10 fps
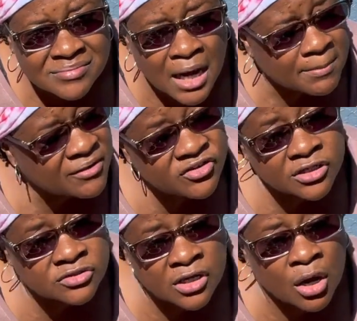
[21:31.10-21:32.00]
my
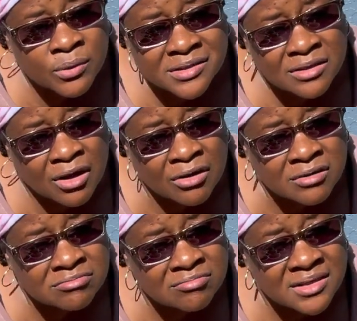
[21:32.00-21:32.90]
videos are always
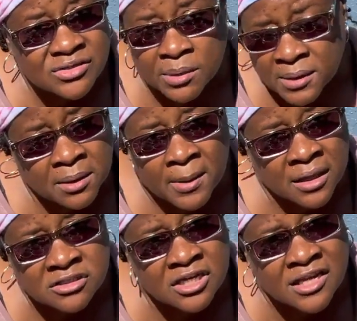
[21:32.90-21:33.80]
long, so I'm not
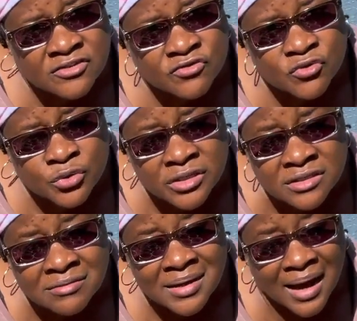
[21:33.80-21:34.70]
apologizing for it.
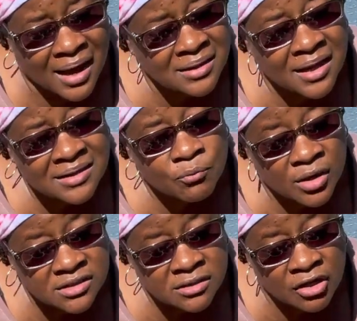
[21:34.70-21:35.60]
I like
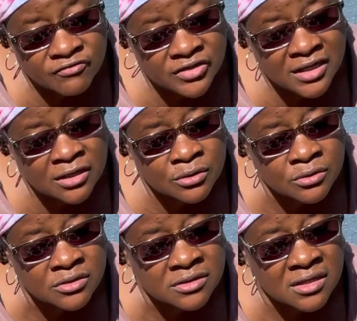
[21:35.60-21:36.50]
watching long
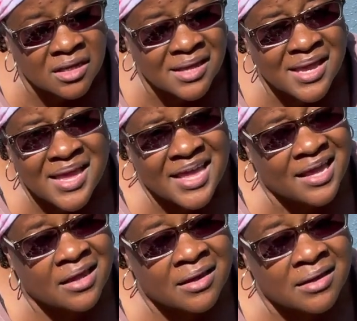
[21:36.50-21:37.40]
videos,
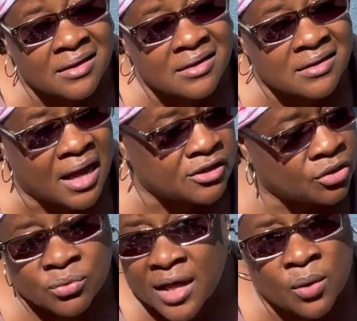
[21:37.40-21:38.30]
and I
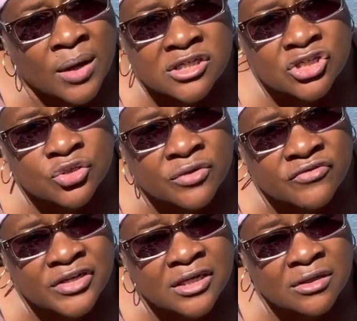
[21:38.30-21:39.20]
don't like watching short
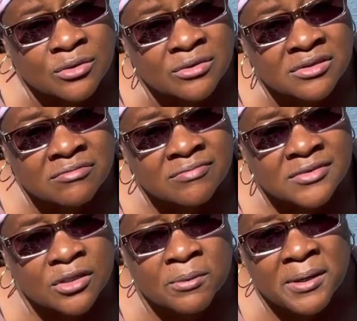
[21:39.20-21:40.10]
videos.
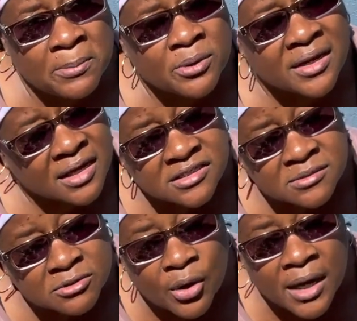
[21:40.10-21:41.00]
So the people that I
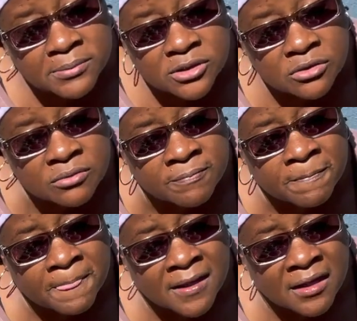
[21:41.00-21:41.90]
subscribe to,
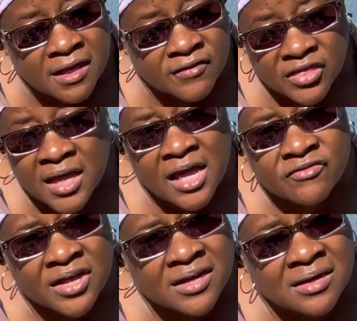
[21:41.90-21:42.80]
if they have
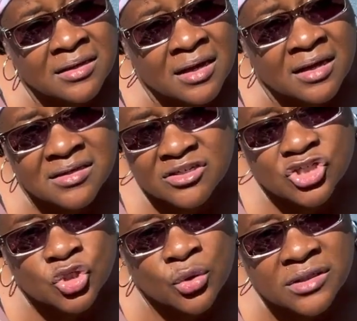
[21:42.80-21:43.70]
like the
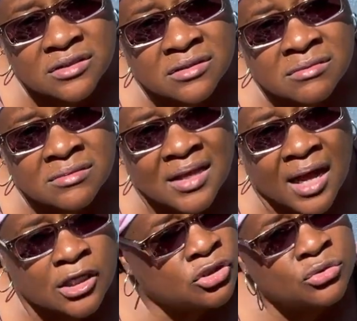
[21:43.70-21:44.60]
shorts, I
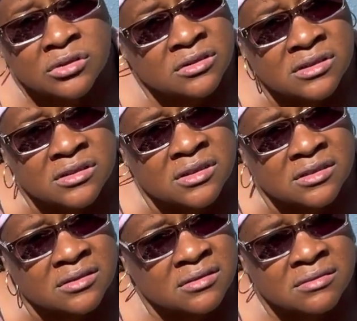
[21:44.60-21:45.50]
usually just